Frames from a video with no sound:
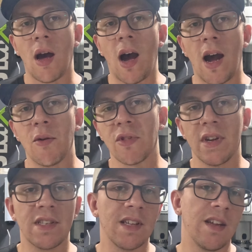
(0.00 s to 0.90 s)
I would
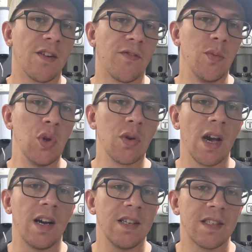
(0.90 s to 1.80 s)
like to hear from you
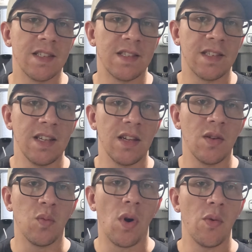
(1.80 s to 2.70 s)
guys to
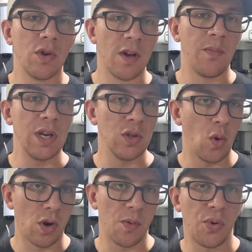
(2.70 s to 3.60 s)
see what would have been
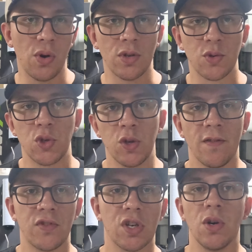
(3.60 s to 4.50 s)
your approach. Would you
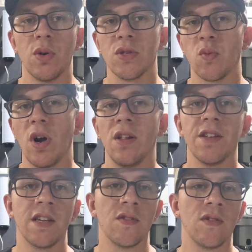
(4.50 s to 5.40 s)
have chose
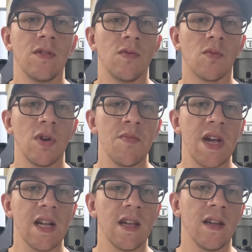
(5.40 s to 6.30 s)
welding,
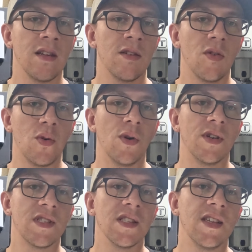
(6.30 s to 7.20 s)
remaking,
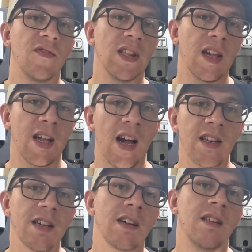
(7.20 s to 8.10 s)
or sleeving like
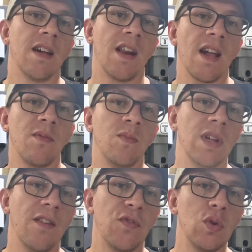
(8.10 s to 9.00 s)
I did? And I,
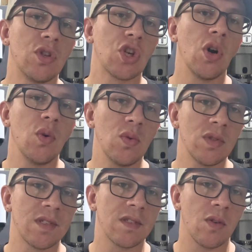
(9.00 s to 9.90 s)
if you
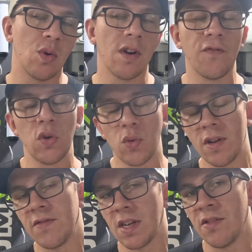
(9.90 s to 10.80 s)
chose or if you
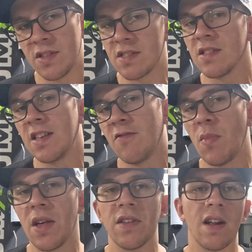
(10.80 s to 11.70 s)
would have done the sleeve
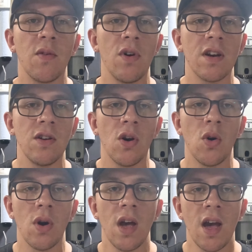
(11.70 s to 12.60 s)
method, I want to
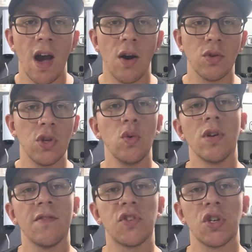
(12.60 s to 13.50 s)
know how you
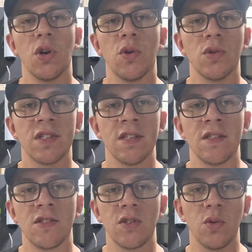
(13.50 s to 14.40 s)
would have
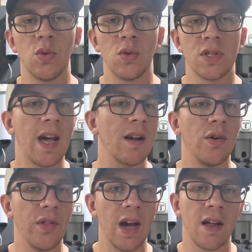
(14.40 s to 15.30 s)
chosen to
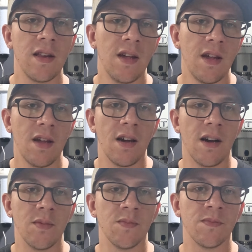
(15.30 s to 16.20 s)
tackle that.
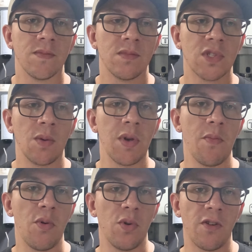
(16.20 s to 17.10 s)
Um, some
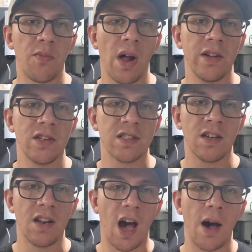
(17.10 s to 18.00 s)
people would have probably just
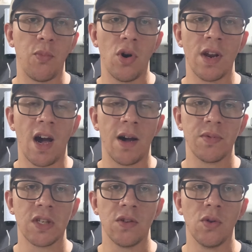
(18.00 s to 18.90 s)
done op one,
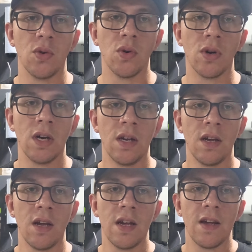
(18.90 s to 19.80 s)
op two,
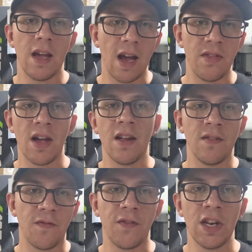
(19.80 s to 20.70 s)
and
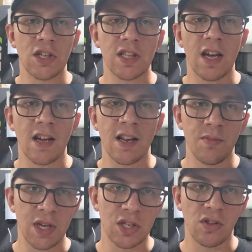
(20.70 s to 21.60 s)
then finished that
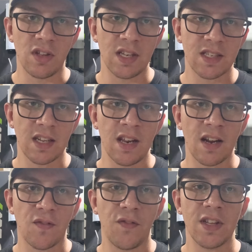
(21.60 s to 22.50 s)
item, make sure the
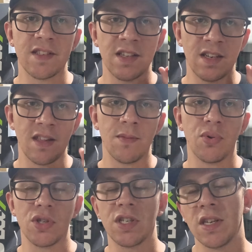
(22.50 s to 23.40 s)
disconnect fits in, and then
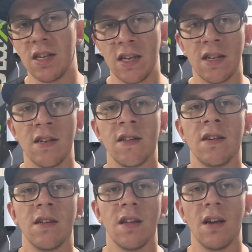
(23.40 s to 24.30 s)
pushed it in
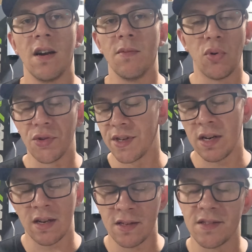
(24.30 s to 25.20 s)
uh, and
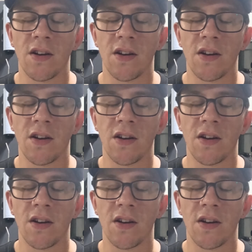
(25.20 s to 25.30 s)
bolted it in.